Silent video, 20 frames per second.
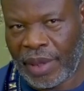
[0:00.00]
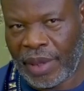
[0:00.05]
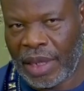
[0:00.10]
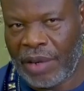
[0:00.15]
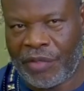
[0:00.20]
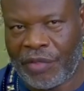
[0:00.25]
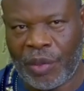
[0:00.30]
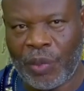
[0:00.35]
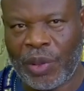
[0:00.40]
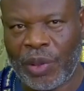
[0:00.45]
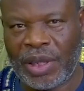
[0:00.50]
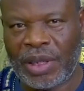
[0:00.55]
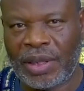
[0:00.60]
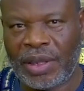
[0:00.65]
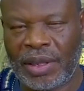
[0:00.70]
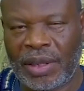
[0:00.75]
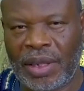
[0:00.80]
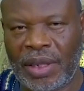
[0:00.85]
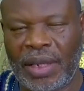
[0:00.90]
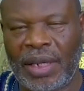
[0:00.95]

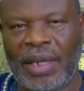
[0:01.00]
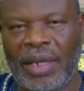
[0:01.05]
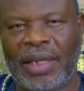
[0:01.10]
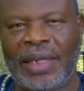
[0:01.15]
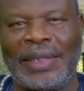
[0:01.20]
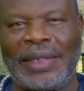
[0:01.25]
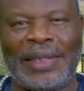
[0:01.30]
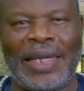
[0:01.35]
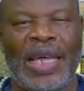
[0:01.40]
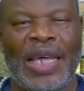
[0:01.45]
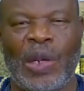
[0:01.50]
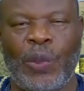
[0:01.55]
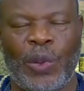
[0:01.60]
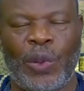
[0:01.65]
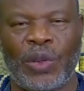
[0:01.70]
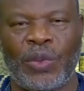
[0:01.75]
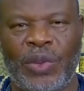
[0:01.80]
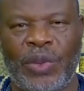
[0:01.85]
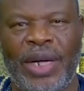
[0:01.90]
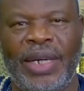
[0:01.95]
Everyone has
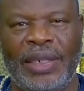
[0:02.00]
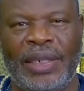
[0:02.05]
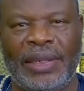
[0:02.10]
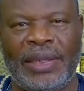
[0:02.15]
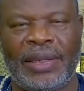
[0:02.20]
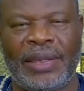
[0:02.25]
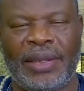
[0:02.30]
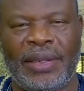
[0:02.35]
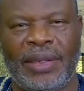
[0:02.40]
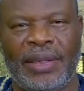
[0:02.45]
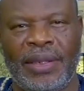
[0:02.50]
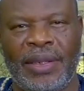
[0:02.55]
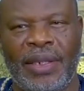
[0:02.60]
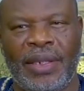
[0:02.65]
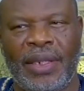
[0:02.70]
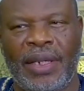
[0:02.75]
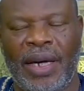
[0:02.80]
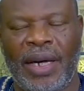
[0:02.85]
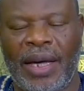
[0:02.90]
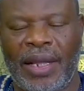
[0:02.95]
equal rights
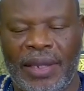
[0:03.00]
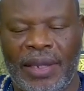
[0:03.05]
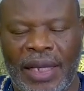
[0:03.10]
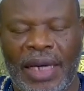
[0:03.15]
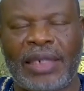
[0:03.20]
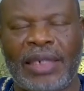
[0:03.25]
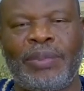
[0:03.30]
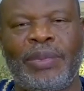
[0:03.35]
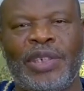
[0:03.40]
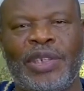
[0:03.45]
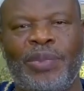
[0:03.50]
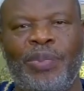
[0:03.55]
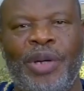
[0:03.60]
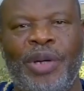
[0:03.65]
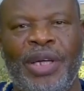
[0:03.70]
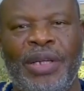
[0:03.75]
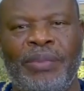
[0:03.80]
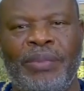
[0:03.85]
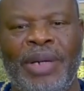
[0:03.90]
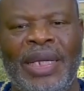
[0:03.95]
and that must
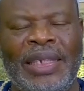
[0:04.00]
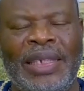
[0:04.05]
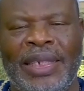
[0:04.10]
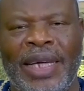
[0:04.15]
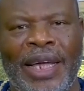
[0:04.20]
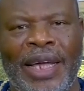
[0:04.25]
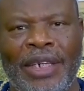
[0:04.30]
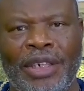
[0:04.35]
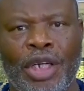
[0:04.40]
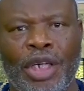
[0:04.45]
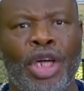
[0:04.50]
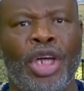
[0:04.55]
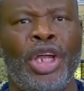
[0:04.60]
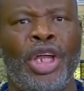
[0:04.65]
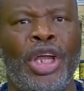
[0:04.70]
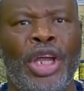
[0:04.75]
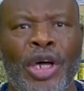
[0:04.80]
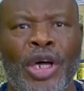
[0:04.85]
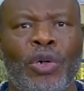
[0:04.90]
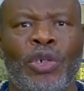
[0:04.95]
be maintained.
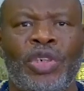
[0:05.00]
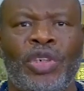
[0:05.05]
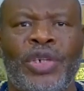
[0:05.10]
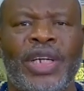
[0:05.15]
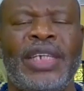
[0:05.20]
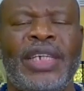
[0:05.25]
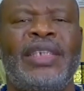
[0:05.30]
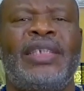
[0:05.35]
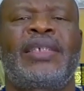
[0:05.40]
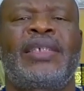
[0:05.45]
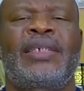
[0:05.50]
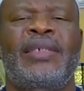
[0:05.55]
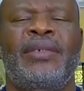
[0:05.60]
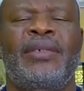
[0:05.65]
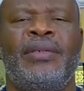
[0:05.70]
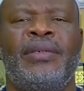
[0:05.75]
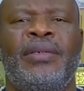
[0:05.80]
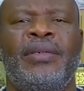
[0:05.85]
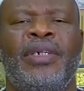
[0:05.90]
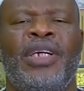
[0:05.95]
No tricks,
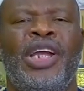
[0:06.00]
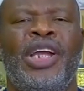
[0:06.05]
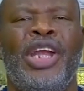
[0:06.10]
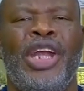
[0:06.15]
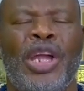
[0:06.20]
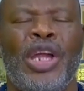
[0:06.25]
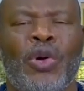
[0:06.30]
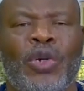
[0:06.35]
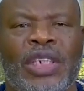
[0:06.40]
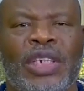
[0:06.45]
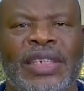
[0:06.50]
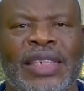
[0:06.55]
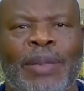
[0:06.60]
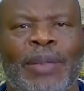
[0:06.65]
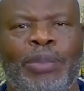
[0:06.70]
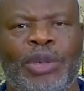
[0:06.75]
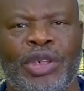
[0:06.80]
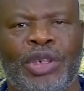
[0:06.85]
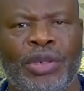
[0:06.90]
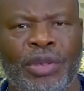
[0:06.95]
no
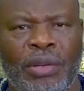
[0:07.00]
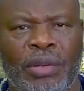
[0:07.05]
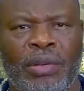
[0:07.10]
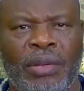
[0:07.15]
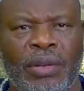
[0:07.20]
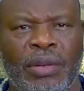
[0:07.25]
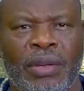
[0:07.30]
deception,